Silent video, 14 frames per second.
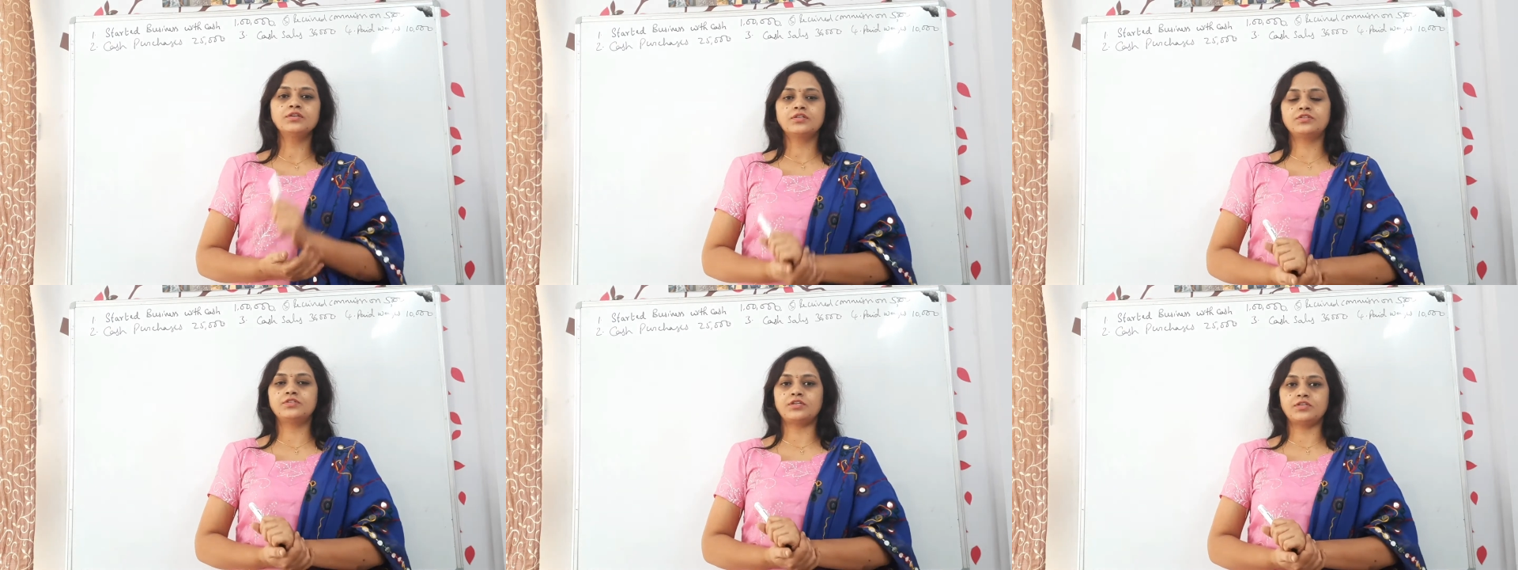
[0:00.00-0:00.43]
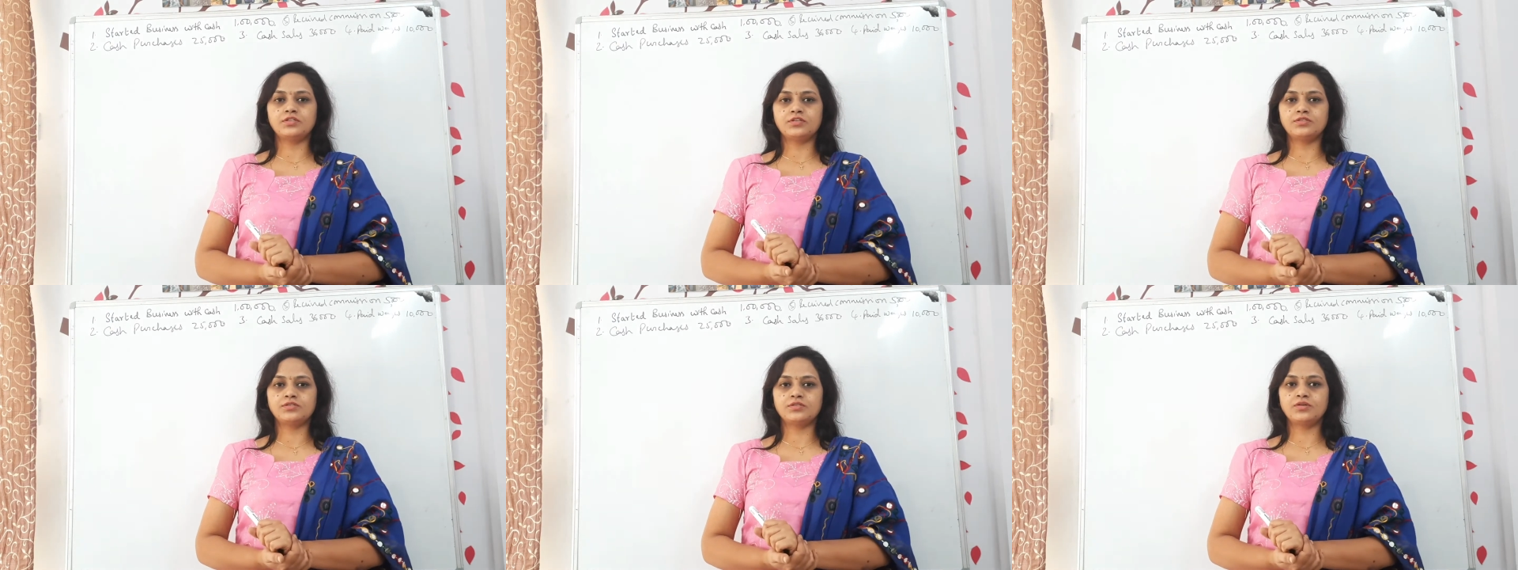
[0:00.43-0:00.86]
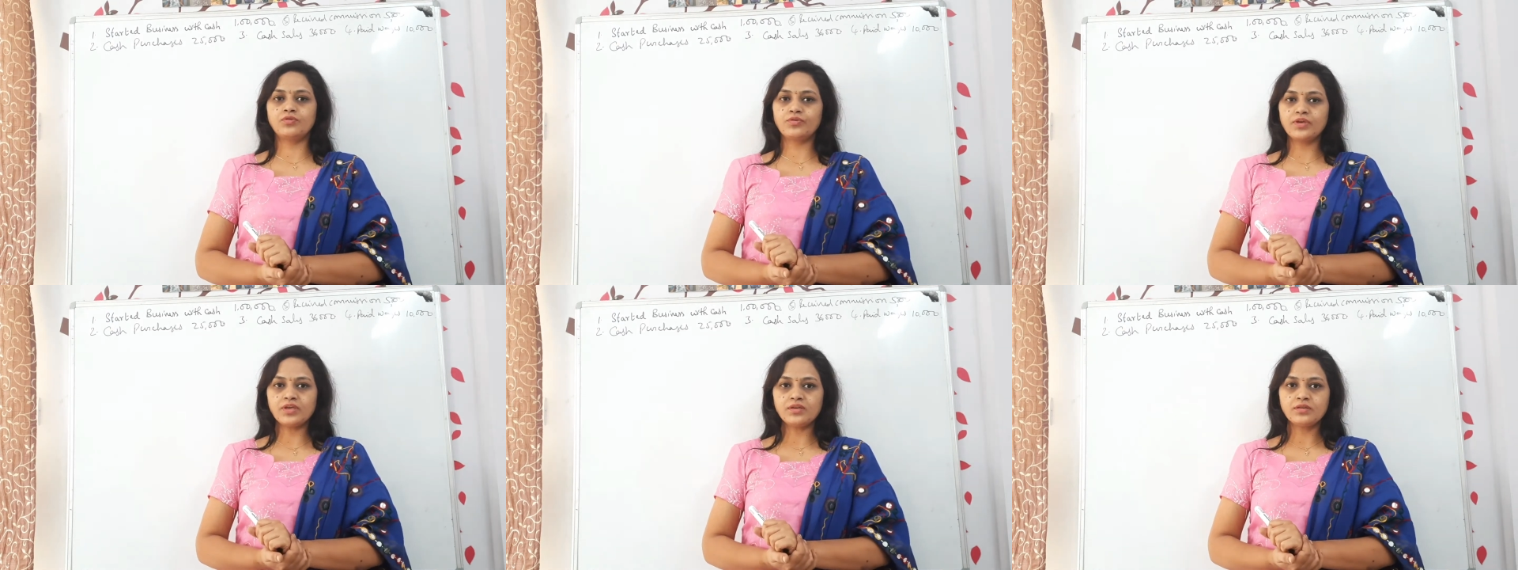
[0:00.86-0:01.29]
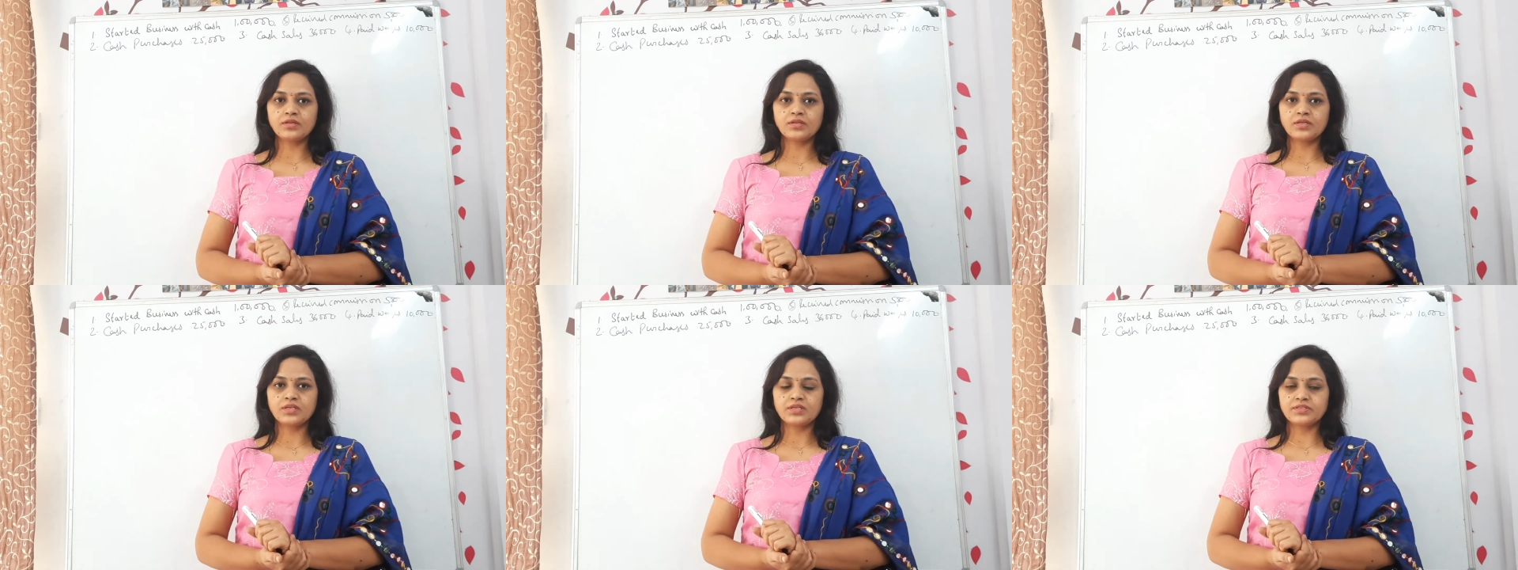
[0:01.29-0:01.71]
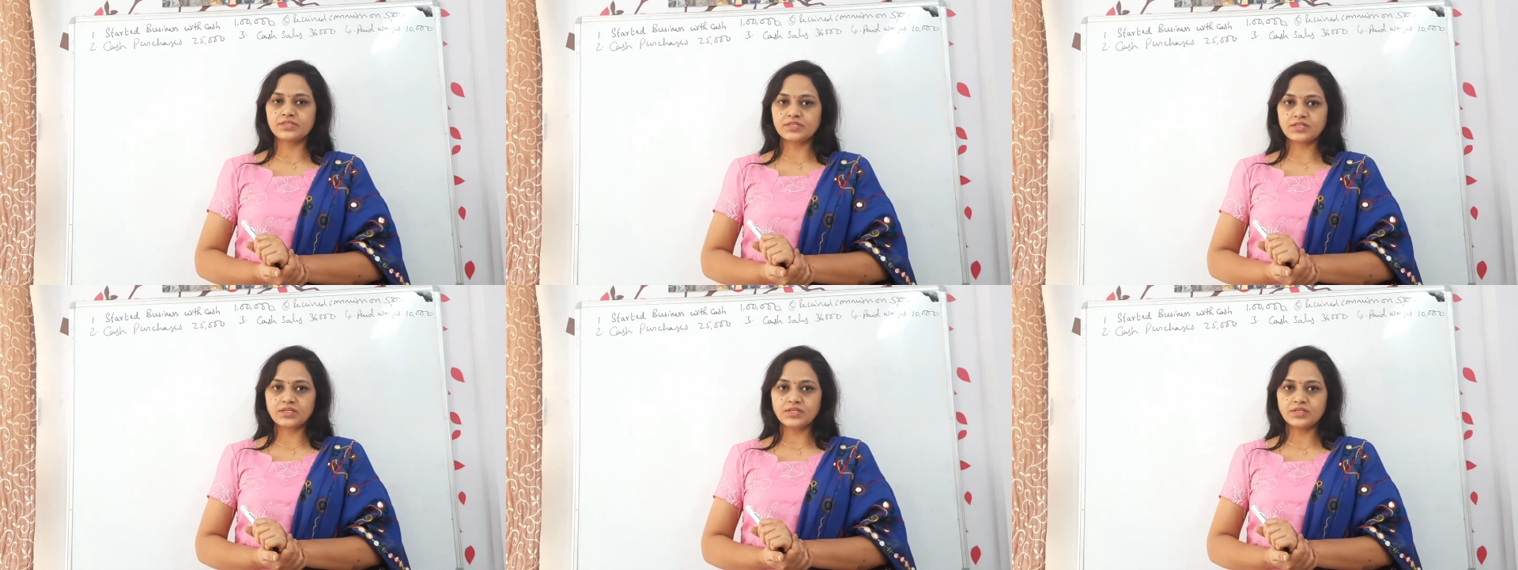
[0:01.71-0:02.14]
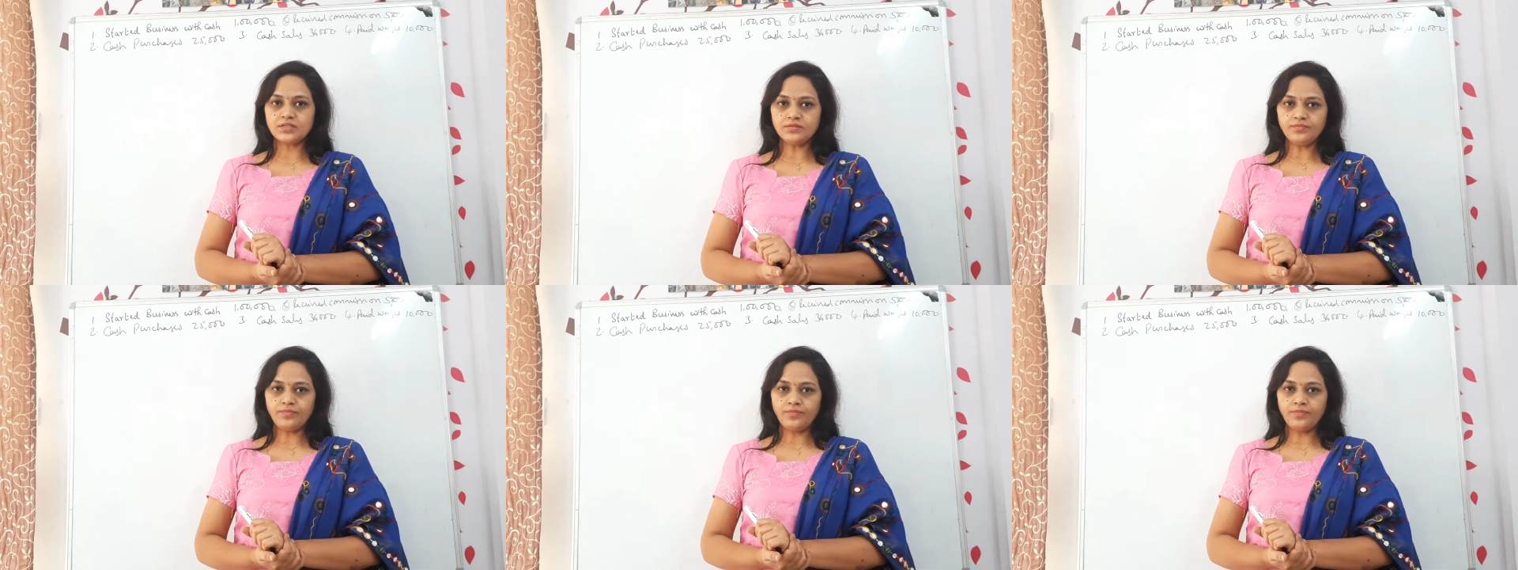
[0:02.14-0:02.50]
journals. Okay, is that clear?